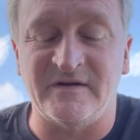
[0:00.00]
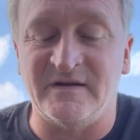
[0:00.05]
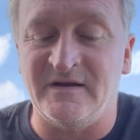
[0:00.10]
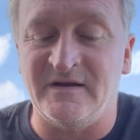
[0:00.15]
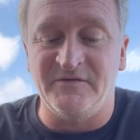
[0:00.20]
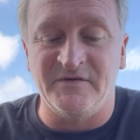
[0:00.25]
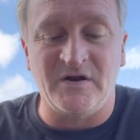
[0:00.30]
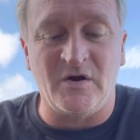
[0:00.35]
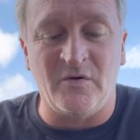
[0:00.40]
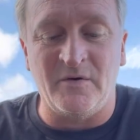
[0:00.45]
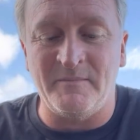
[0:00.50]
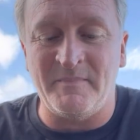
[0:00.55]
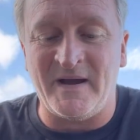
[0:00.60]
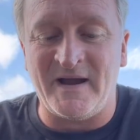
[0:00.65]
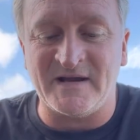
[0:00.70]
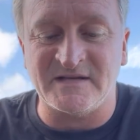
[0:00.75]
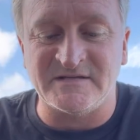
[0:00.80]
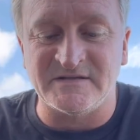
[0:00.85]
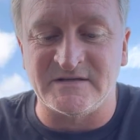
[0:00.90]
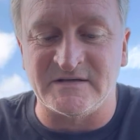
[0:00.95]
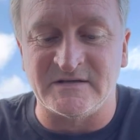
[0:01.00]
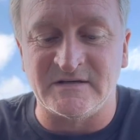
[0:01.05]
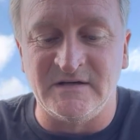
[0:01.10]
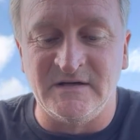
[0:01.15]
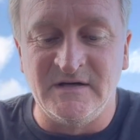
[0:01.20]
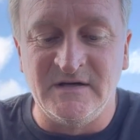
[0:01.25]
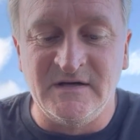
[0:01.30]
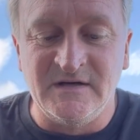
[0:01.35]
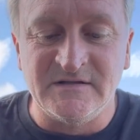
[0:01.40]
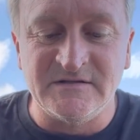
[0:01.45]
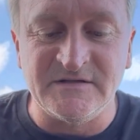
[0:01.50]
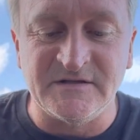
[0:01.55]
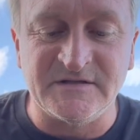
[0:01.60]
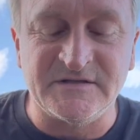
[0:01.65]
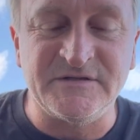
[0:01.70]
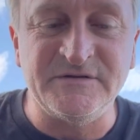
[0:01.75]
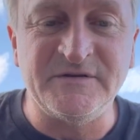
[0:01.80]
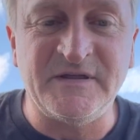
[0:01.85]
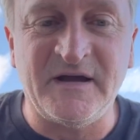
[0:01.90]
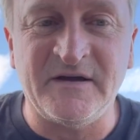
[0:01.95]
and going back to the
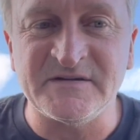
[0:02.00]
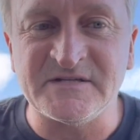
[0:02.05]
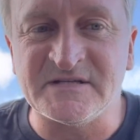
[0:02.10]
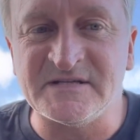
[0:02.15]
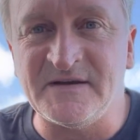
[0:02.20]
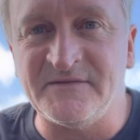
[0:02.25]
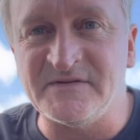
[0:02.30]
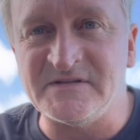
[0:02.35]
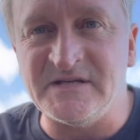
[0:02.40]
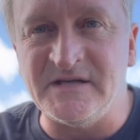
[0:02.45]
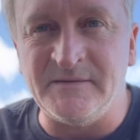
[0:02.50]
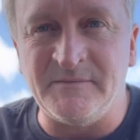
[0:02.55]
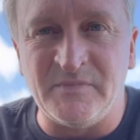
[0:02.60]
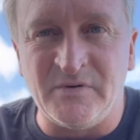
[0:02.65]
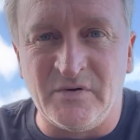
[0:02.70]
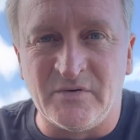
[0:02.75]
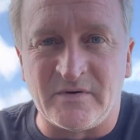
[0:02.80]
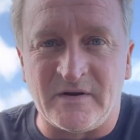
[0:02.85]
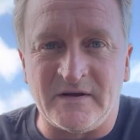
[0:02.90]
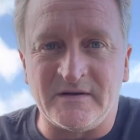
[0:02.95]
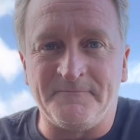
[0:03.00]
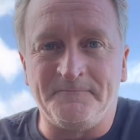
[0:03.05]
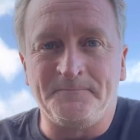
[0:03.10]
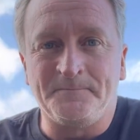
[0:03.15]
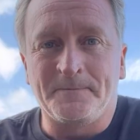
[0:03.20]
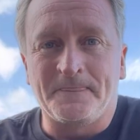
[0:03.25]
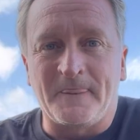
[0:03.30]
2017 bull run.